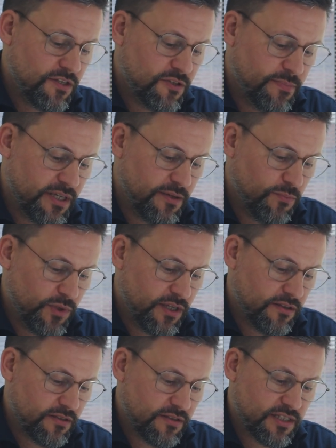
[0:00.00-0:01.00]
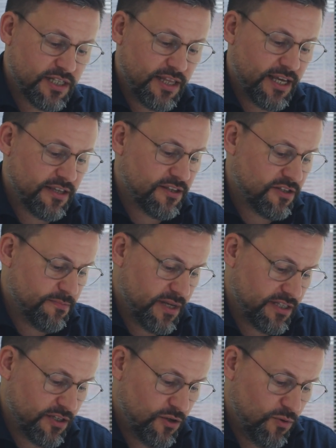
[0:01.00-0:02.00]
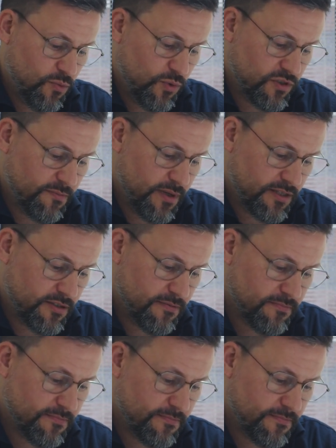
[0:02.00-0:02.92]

To begin with, select the domestic hot water button.